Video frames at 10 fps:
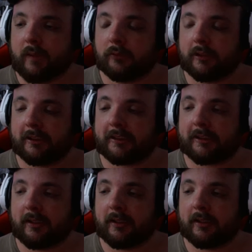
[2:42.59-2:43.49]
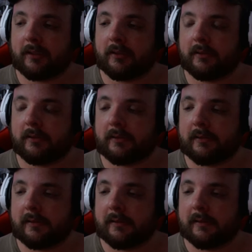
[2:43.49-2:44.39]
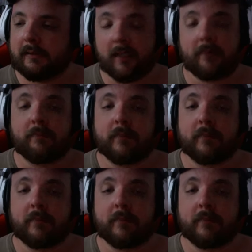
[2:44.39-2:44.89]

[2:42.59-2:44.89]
let's uh, yeah.